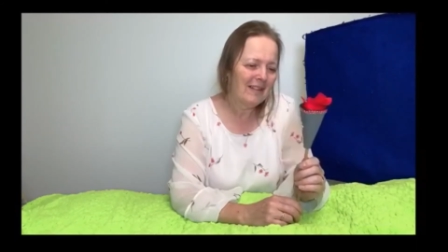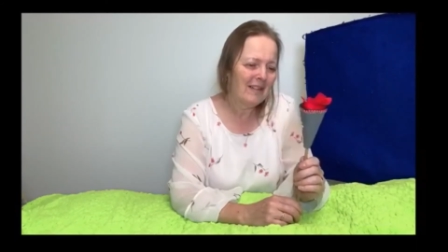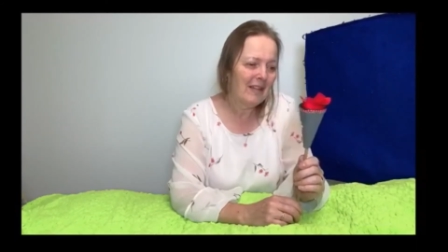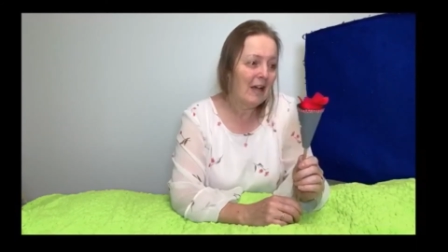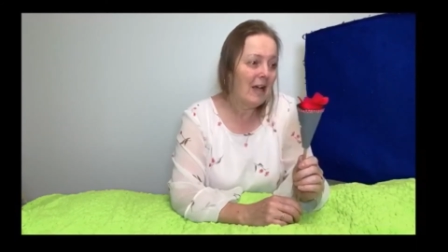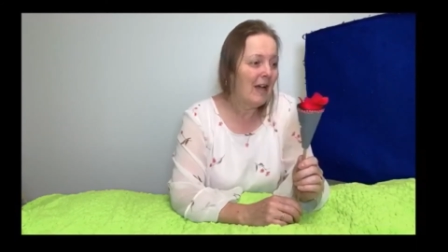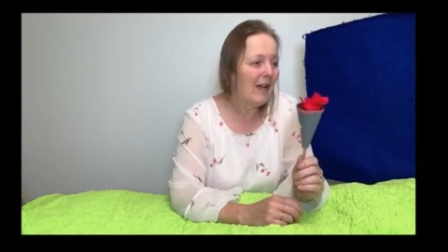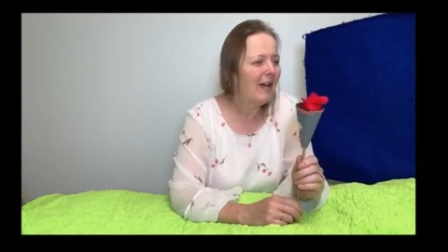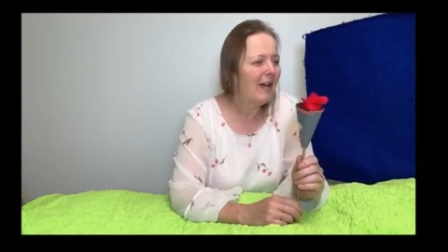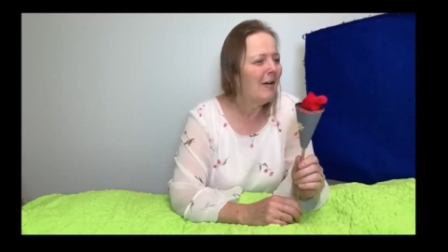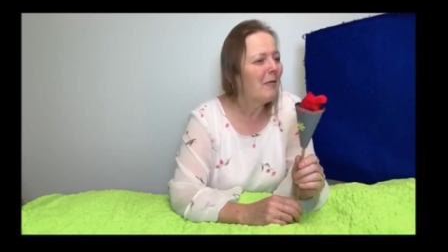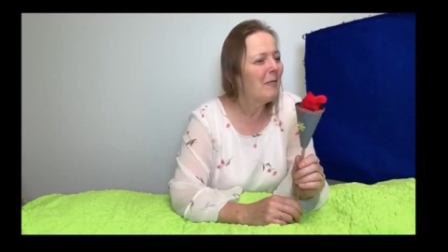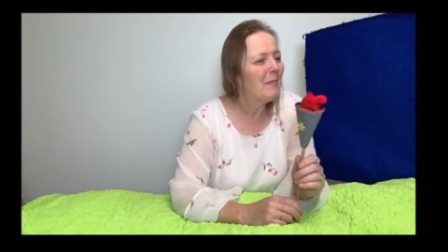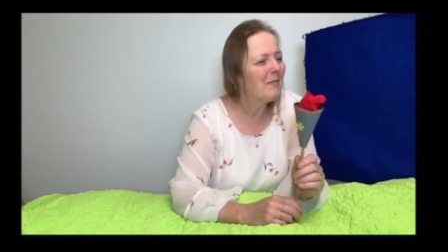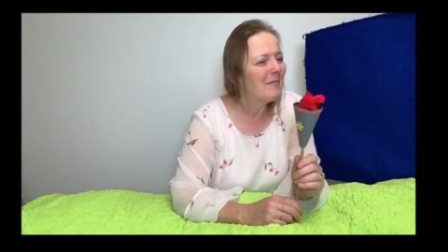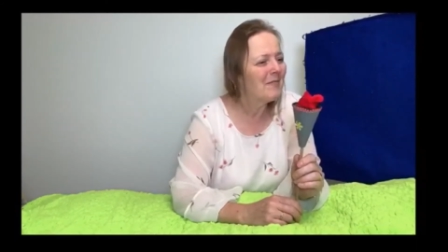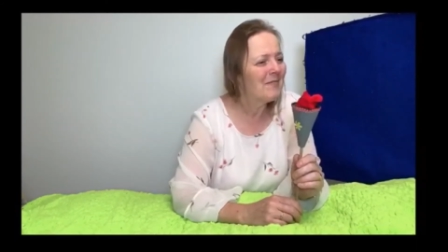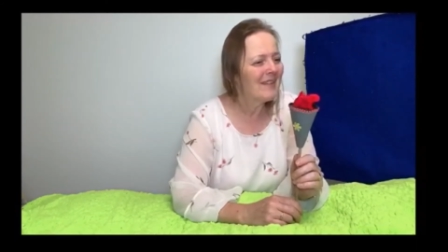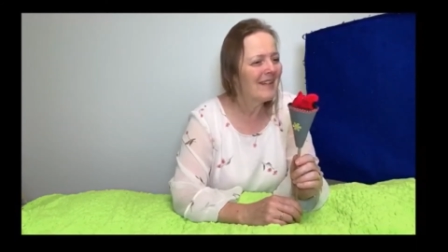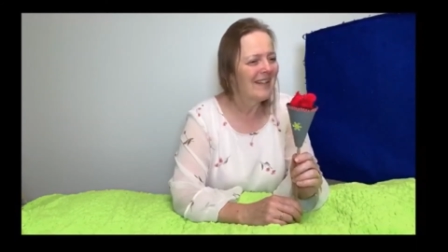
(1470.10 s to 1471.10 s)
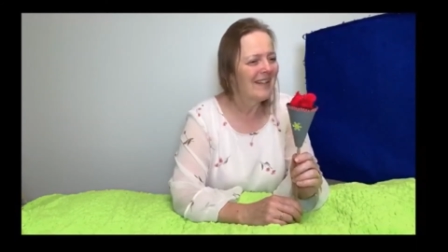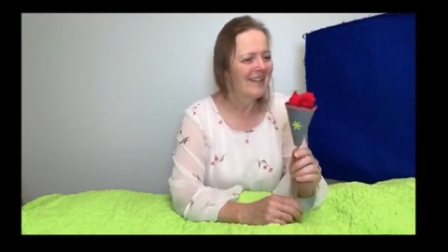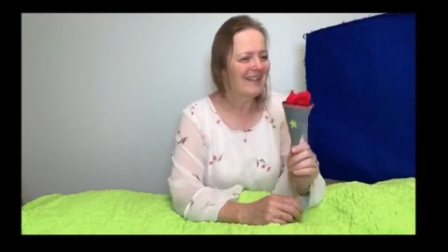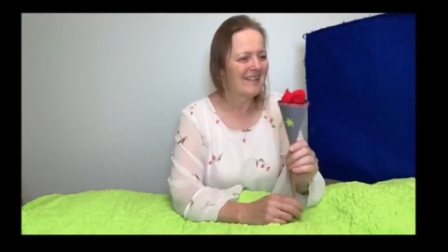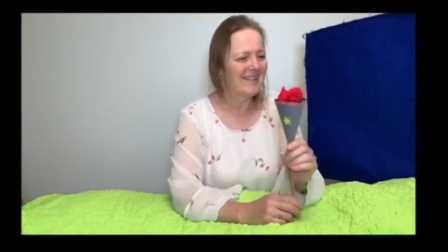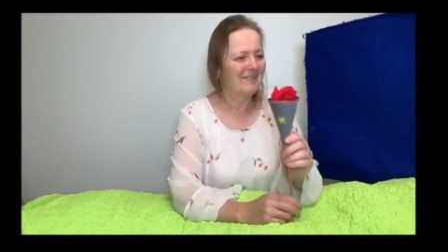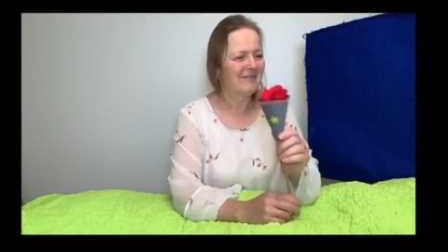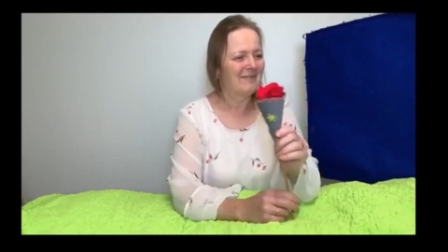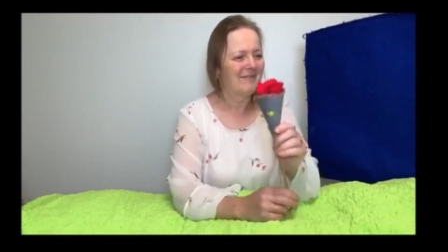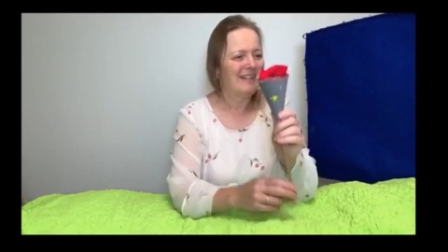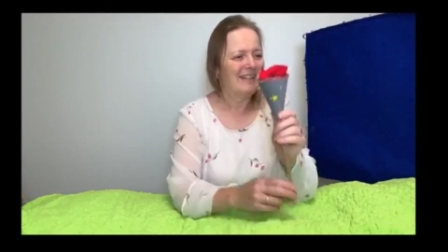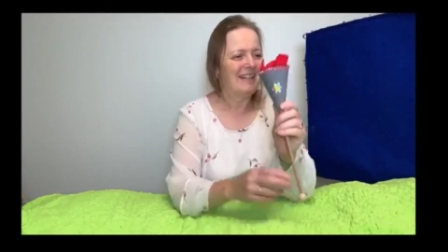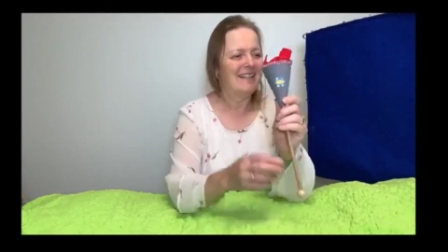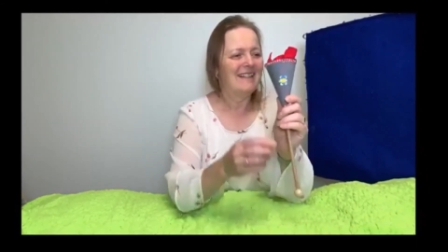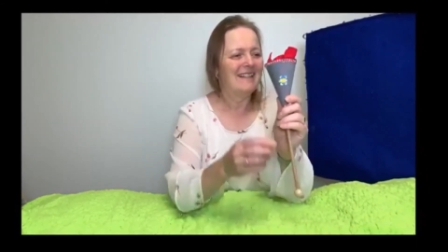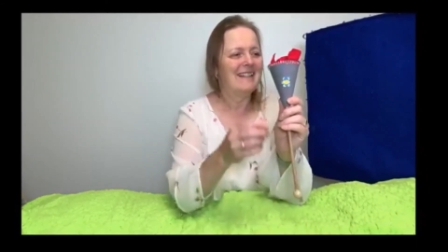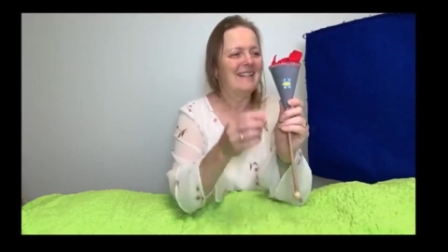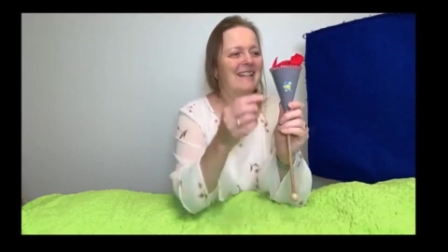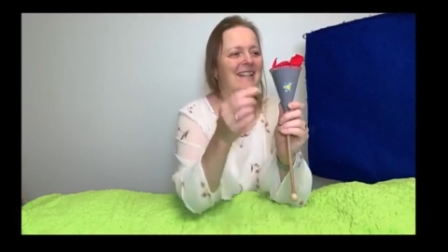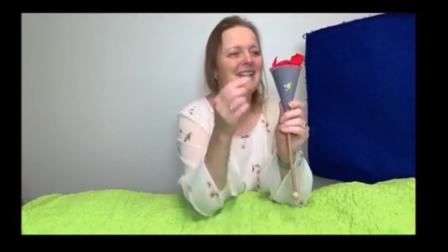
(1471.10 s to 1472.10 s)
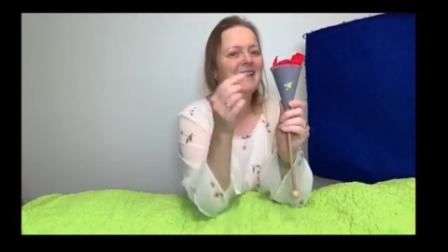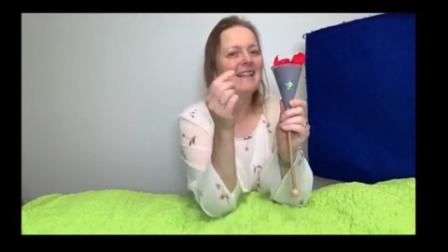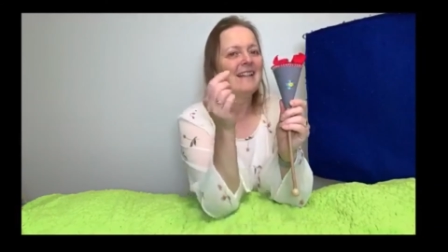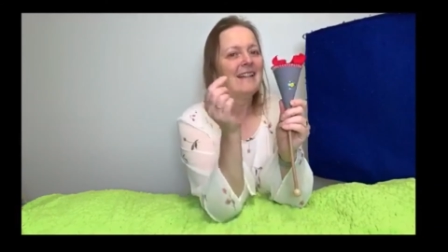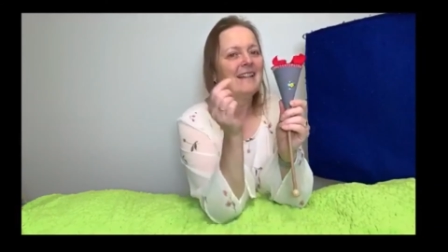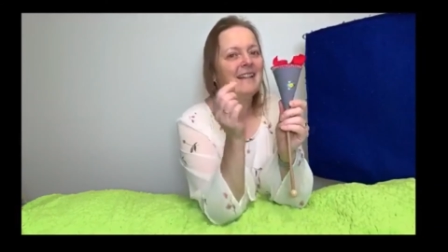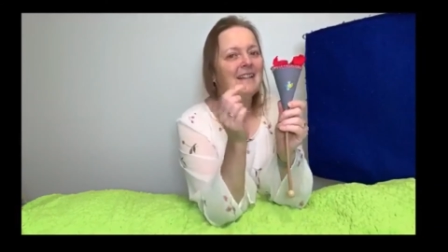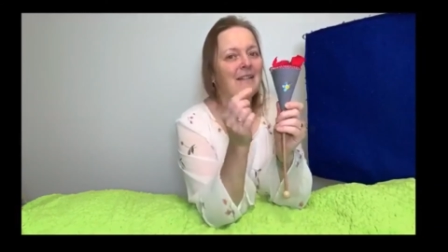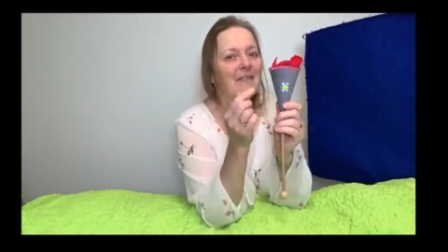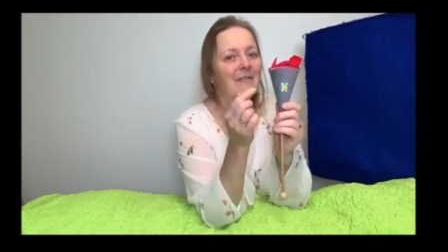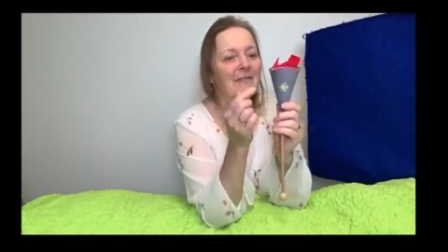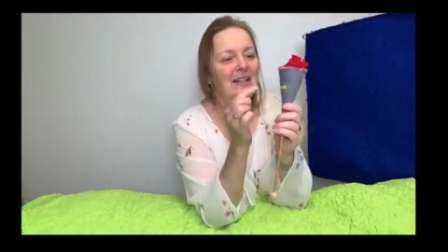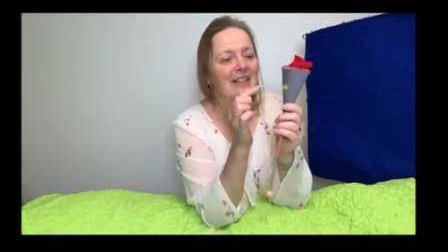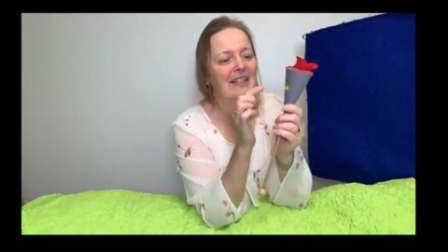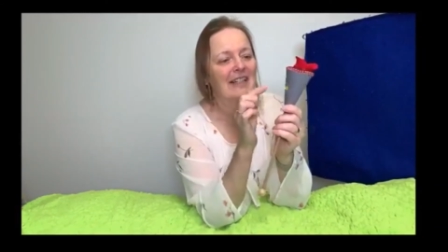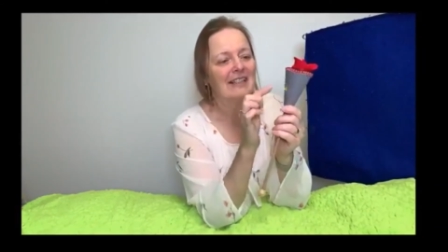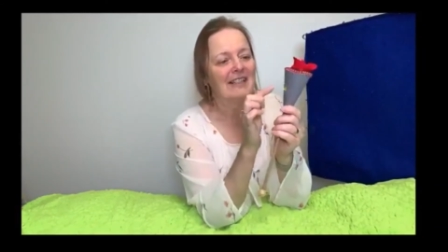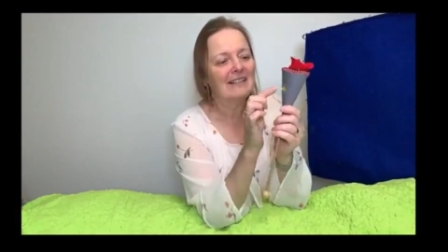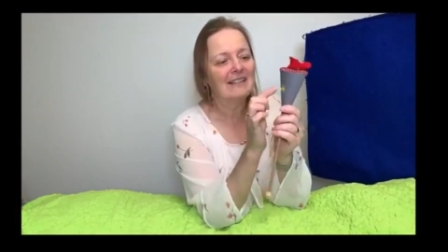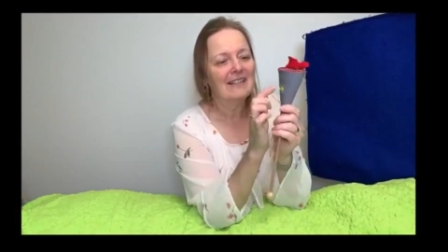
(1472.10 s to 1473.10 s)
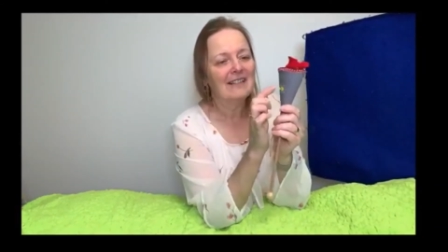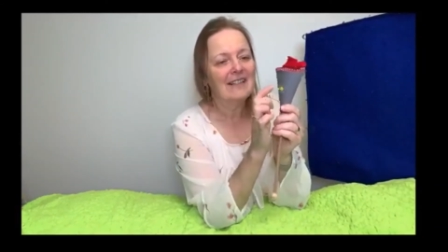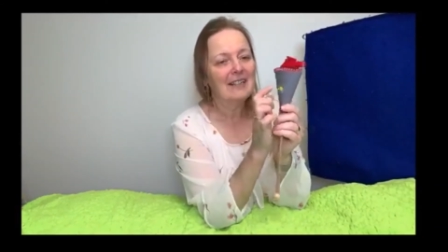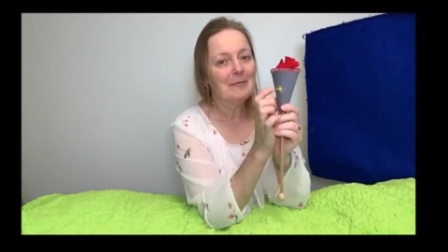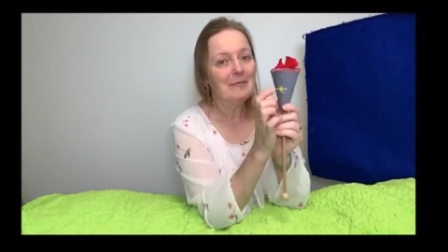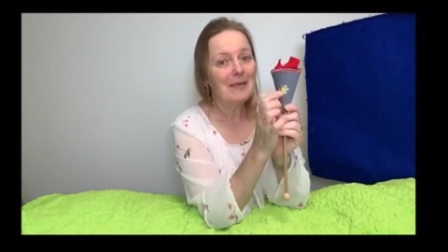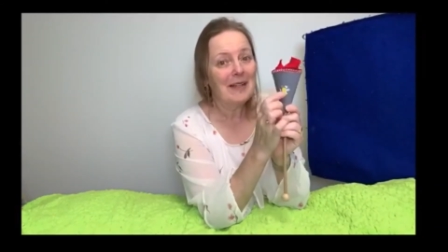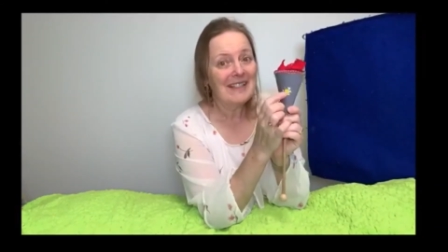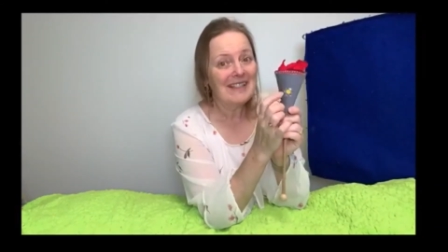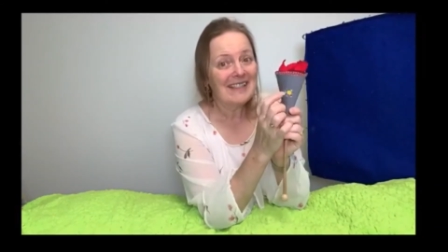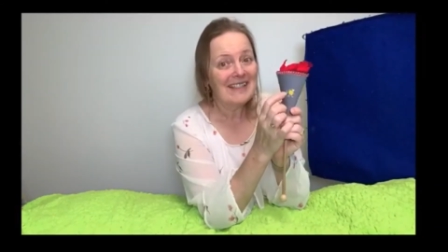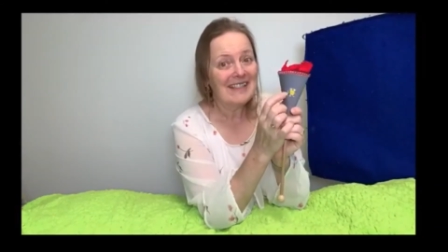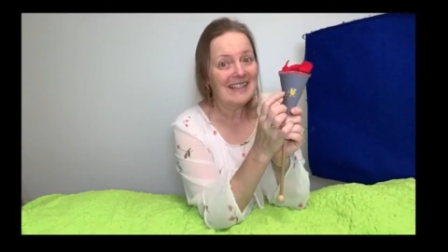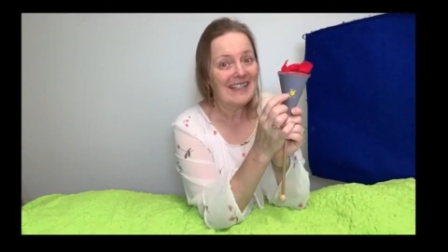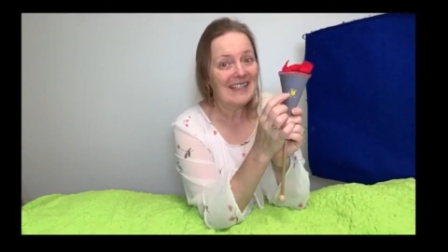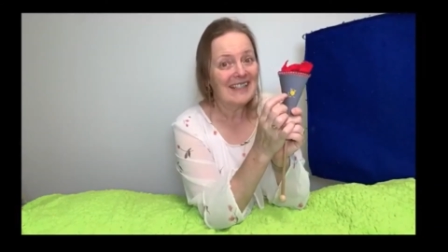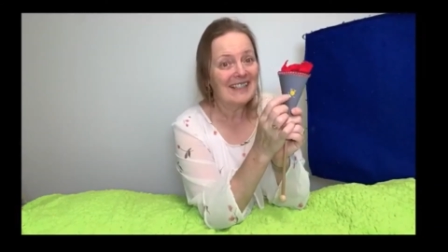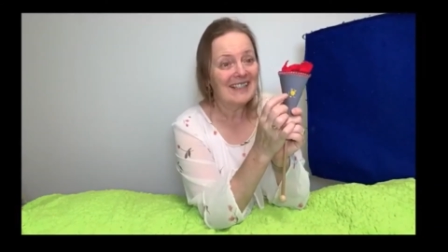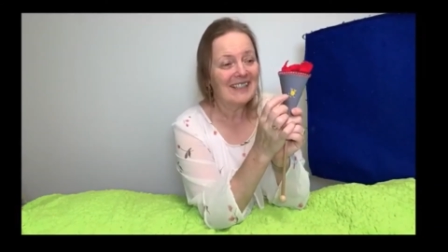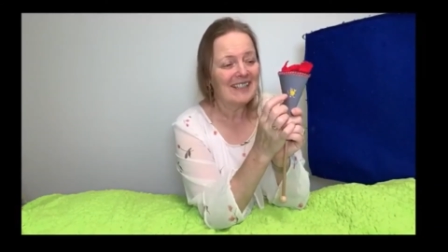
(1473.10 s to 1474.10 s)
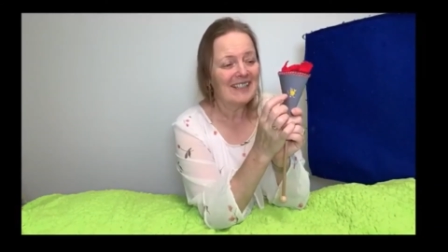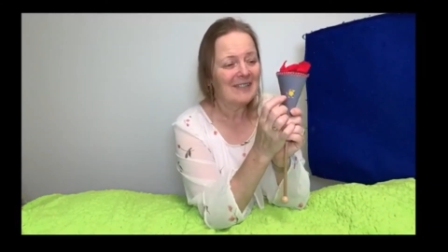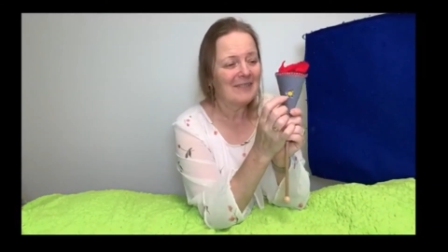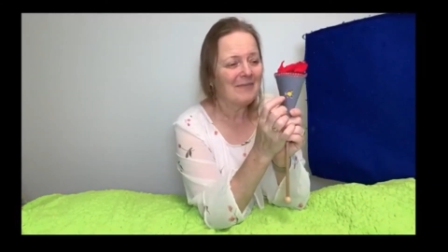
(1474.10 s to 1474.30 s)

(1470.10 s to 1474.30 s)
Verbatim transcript: Oh, so friends, we have got a little button here.